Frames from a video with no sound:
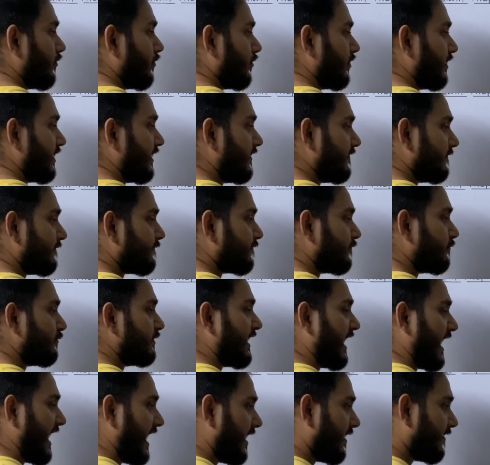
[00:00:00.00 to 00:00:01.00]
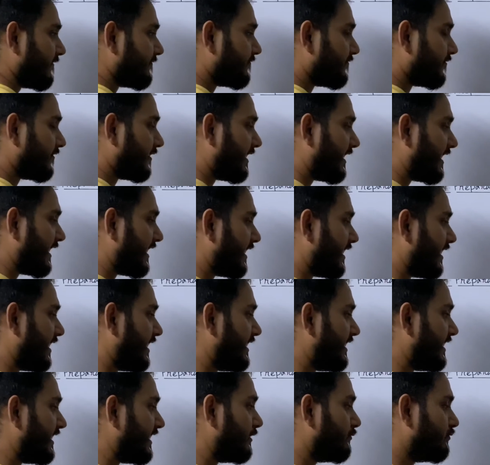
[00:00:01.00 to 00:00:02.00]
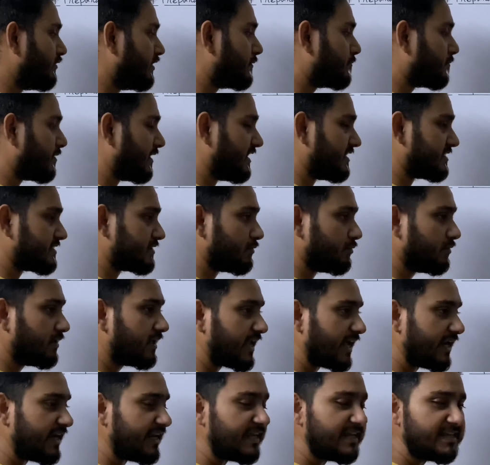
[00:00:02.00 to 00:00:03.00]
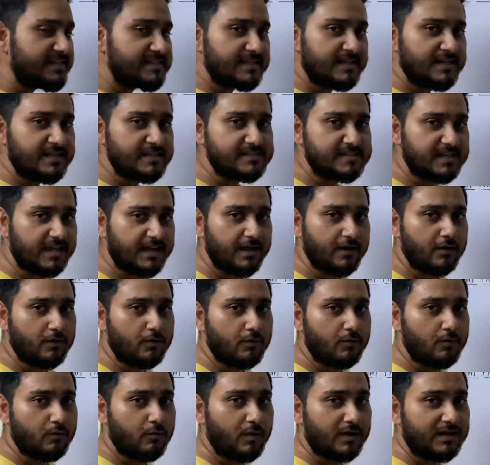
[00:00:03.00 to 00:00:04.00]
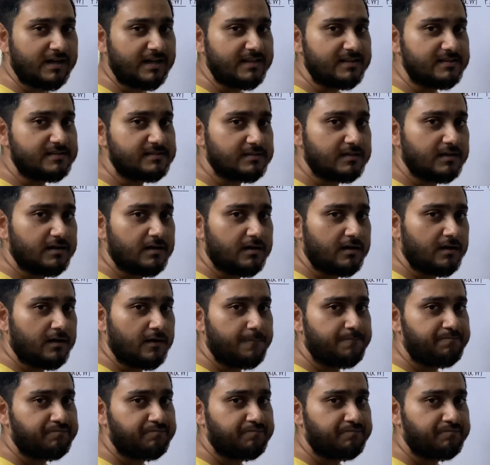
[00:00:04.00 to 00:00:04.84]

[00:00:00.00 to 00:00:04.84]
if we have any unit place, we can easily say what is the